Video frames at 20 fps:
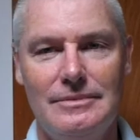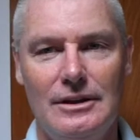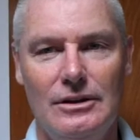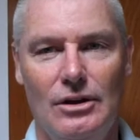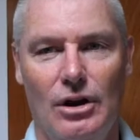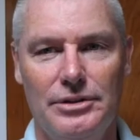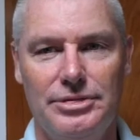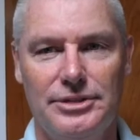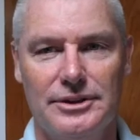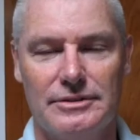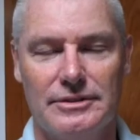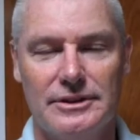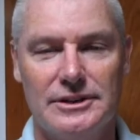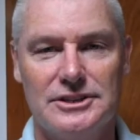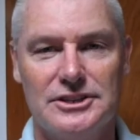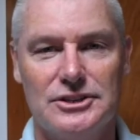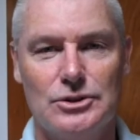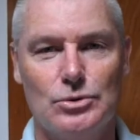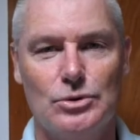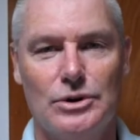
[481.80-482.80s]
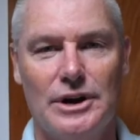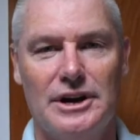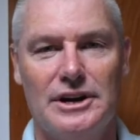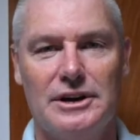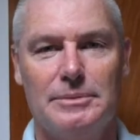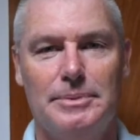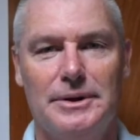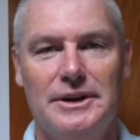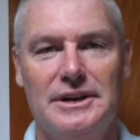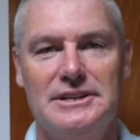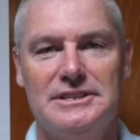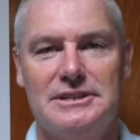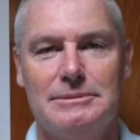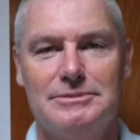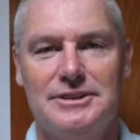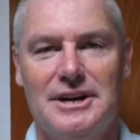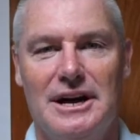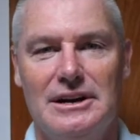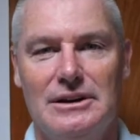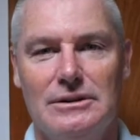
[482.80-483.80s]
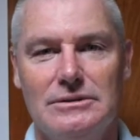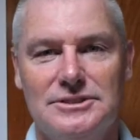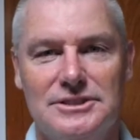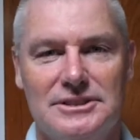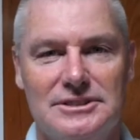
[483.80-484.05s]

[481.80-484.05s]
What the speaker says: I think there's still going to be some tales